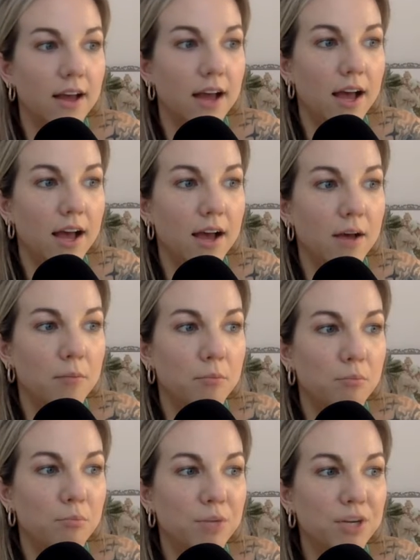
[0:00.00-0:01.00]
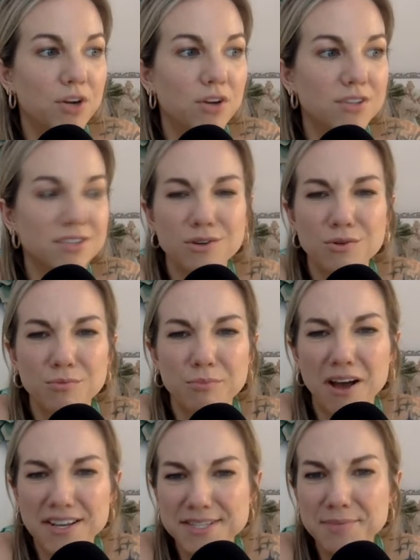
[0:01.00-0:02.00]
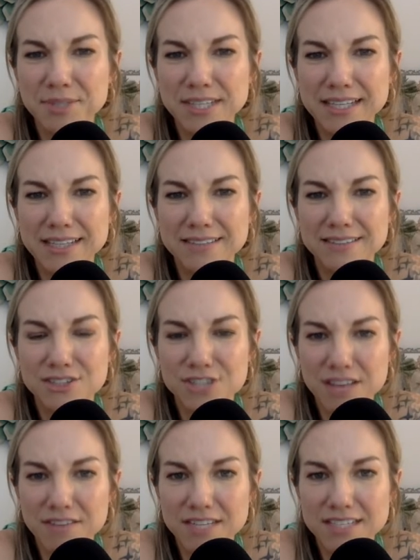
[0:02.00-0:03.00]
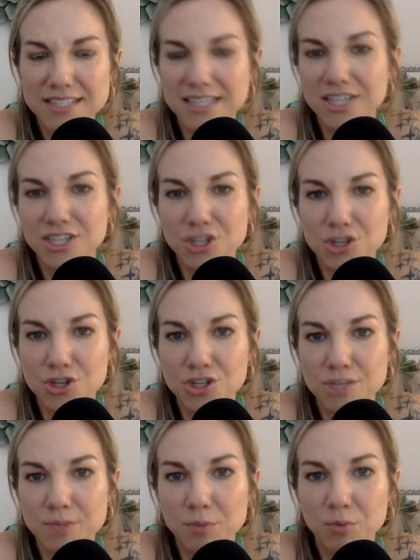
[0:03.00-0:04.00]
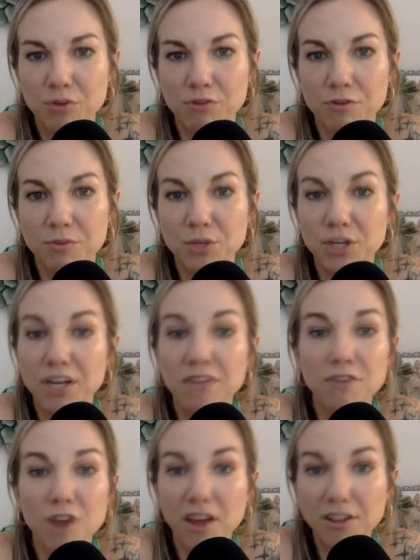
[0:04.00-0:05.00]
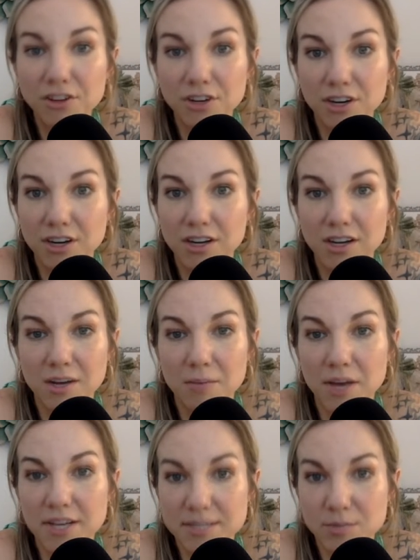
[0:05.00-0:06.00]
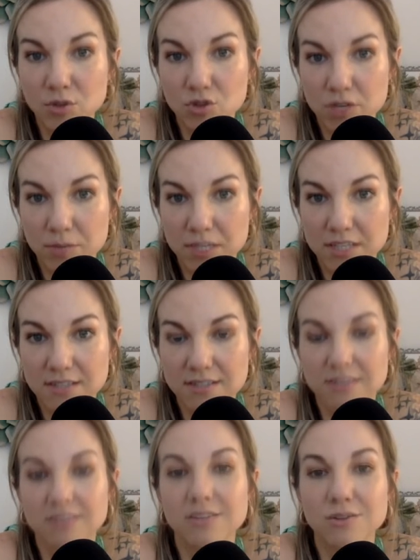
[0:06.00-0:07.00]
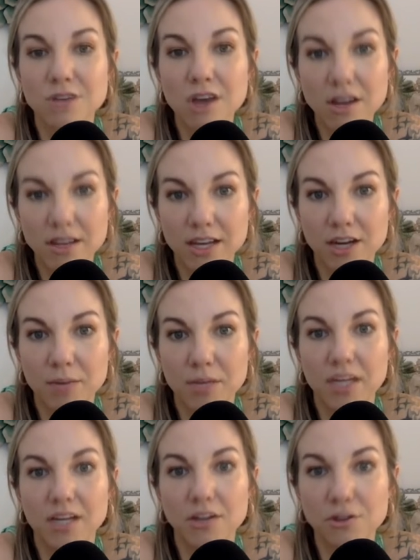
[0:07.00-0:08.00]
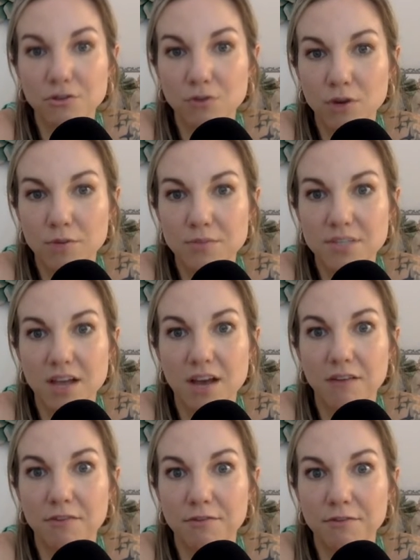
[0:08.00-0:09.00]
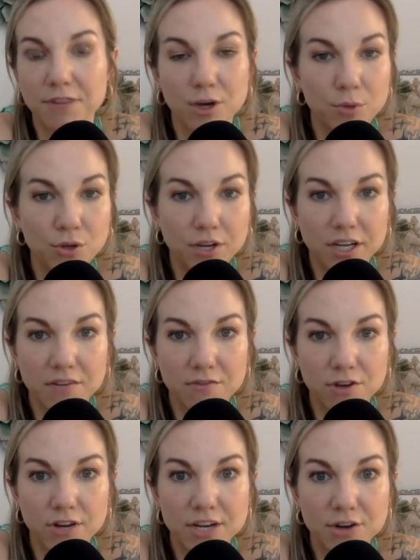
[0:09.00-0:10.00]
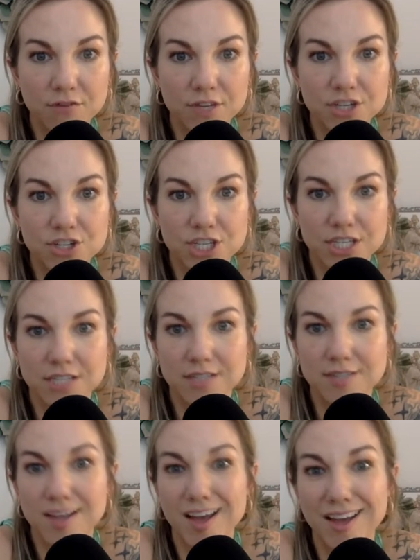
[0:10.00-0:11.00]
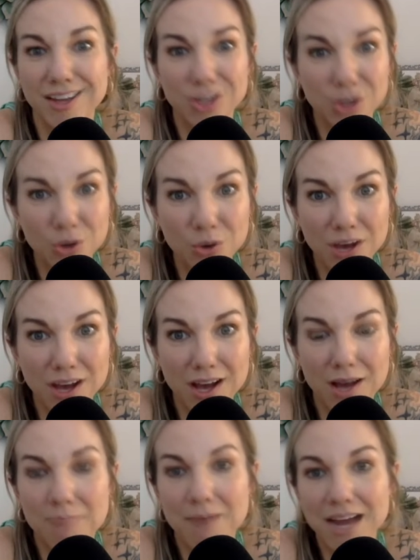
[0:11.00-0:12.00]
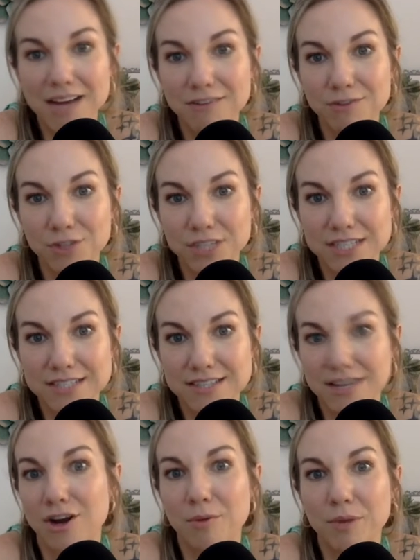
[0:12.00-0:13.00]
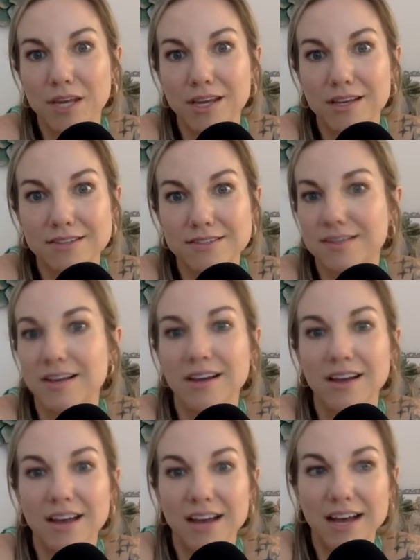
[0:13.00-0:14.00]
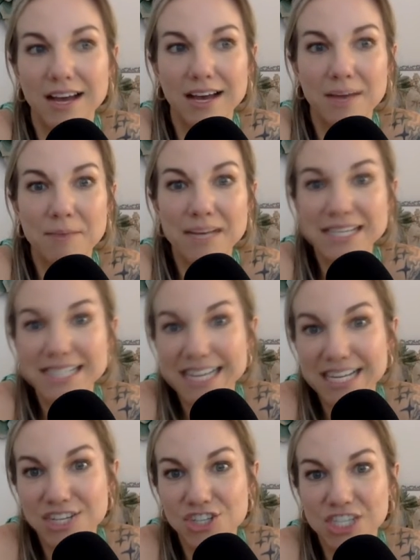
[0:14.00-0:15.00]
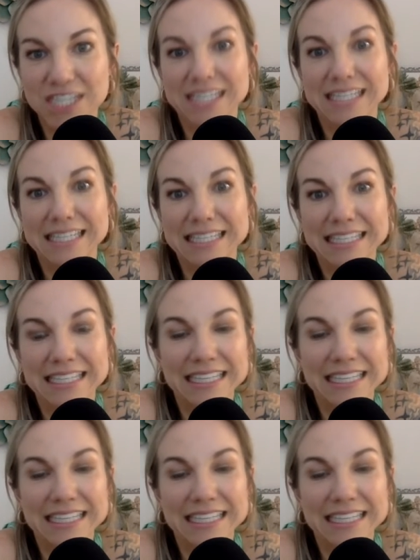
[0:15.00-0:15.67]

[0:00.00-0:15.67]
But it also possibly, there's evidence that it deters people from looking for other possible treatments. So talk therapy and other forms of therapeutic interventions, yoga, mindfulness therapies, meditation,